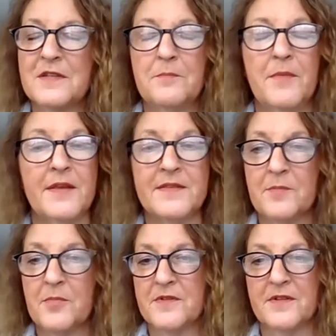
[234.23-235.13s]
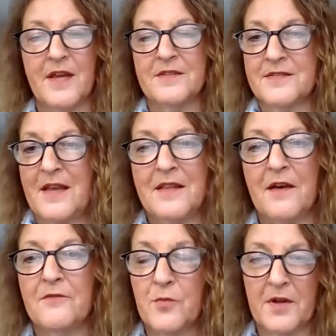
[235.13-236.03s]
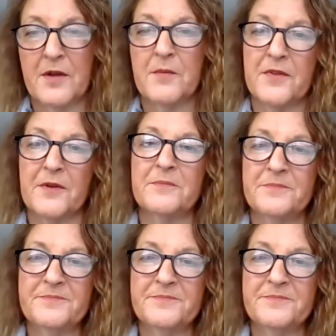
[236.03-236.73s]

amazing person. I loved working with her.